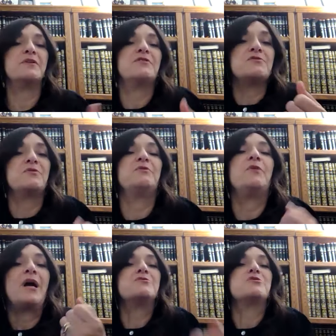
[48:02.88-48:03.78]
Because when
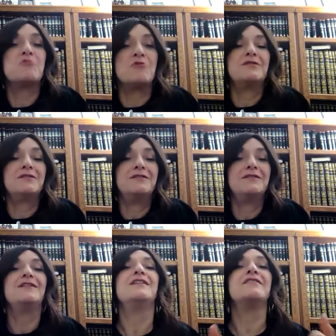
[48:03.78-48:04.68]
I'm stronger,
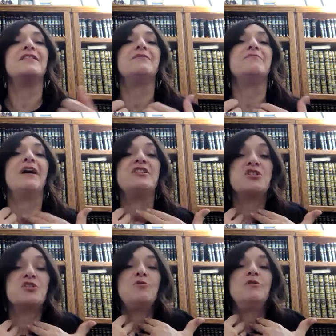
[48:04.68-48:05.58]
then my
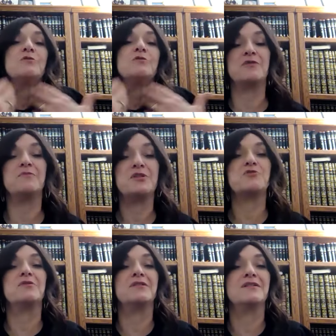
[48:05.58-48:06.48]
soul can be
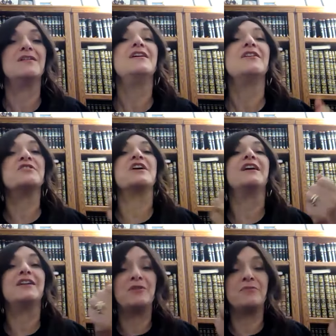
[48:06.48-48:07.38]
stronger because
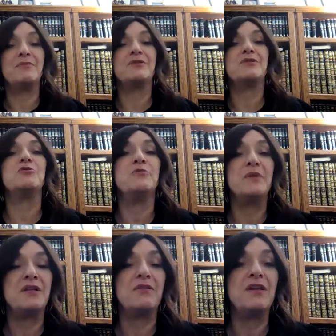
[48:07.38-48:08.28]
I'm going to be able to do
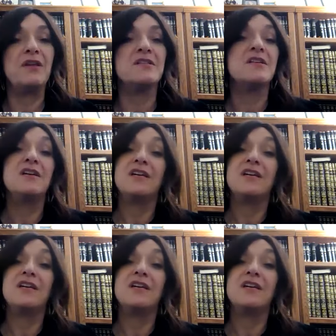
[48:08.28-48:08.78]
many things.